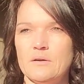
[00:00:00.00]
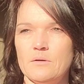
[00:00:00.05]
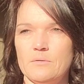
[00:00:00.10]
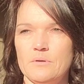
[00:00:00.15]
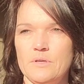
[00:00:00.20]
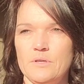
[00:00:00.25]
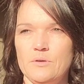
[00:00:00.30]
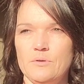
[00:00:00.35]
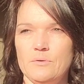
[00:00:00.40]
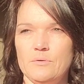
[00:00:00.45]

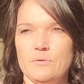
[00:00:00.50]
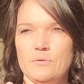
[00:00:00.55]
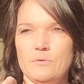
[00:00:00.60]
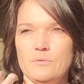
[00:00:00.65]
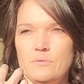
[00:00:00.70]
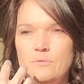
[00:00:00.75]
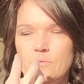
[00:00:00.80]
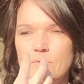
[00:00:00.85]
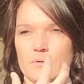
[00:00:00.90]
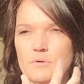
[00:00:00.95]
When
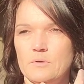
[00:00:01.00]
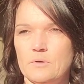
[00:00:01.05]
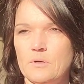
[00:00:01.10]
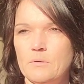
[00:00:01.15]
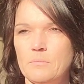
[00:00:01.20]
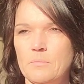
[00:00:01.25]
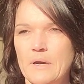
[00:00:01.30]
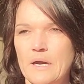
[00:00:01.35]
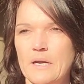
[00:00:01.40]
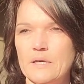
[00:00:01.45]
you
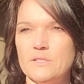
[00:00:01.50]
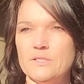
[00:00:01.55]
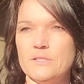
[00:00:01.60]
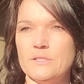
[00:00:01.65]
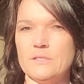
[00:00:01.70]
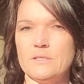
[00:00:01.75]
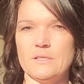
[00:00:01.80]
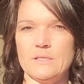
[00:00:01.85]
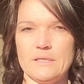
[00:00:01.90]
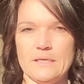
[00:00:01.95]

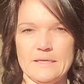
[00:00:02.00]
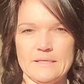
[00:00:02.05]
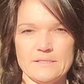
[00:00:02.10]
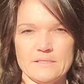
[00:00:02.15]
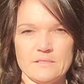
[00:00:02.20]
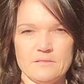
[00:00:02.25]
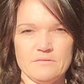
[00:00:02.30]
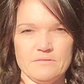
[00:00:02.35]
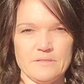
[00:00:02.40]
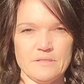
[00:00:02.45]
imagine
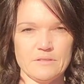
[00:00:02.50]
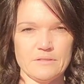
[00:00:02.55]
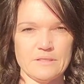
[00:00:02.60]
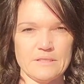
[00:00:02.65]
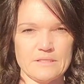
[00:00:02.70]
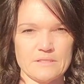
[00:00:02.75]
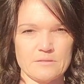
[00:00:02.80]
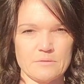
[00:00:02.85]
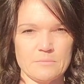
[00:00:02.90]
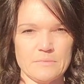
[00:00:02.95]
things and feel
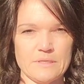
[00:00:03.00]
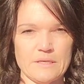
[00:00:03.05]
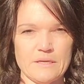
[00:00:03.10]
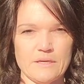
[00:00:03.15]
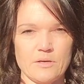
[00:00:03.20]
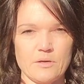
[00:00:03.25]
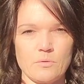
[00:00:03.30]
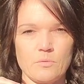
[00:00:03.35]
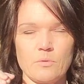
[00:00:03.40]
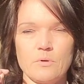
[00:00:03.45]
things from the
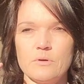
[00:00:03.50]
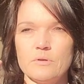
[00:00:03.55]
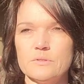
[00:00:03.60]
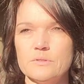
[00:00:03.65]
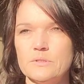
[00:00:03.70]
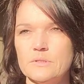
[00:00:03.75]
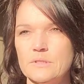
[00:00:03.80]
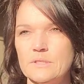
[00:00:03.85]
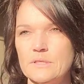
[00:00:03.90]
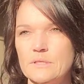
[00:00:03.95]
inner world,